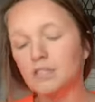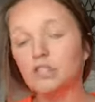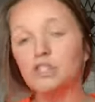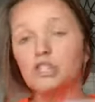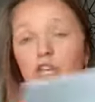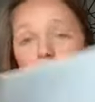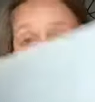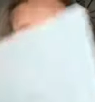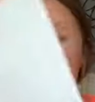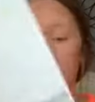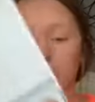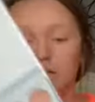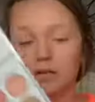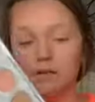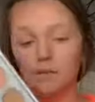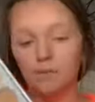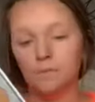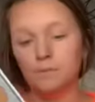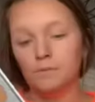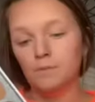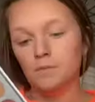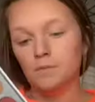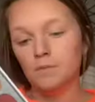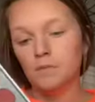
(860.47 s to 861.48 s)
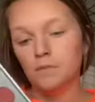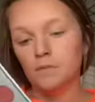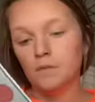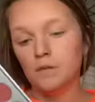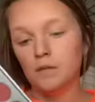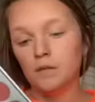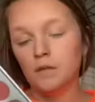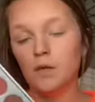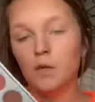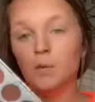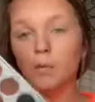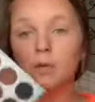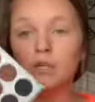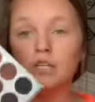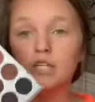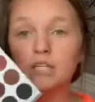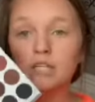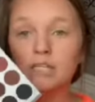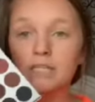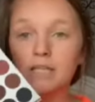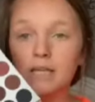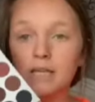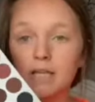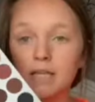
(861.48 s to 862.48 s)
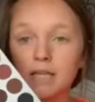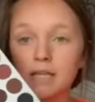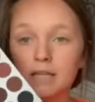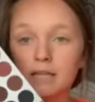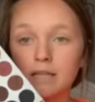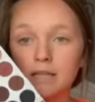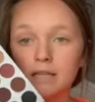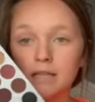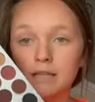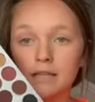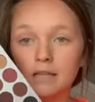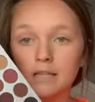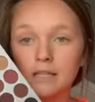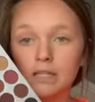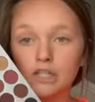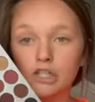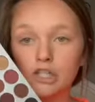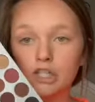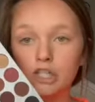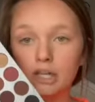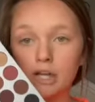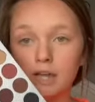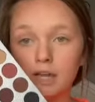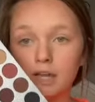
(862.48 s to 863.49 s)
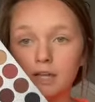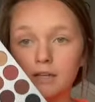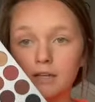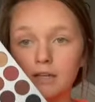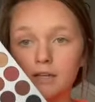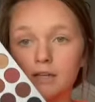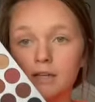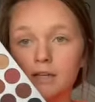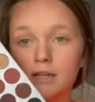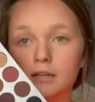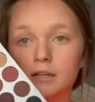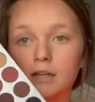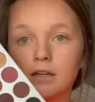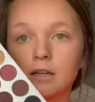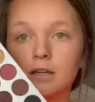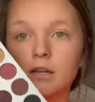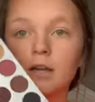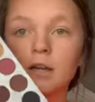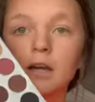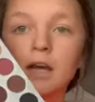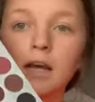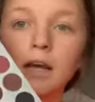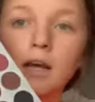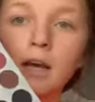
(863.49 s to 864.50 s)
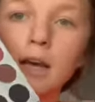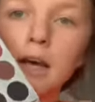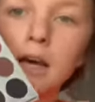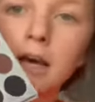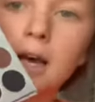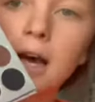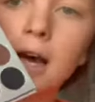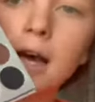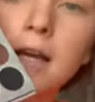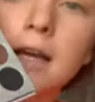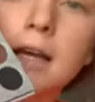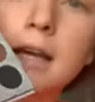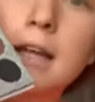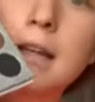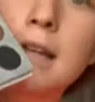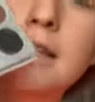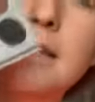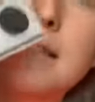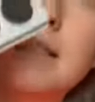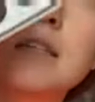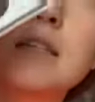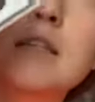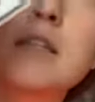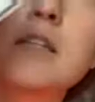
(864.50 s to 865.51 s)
Jada, which is this shade. And this